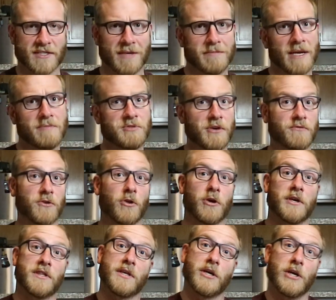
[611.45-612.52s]
sometimes you have to
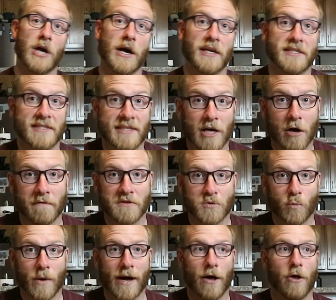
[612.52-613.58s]
look at the gun itself
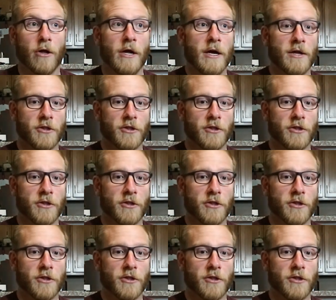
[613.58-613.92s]
as well.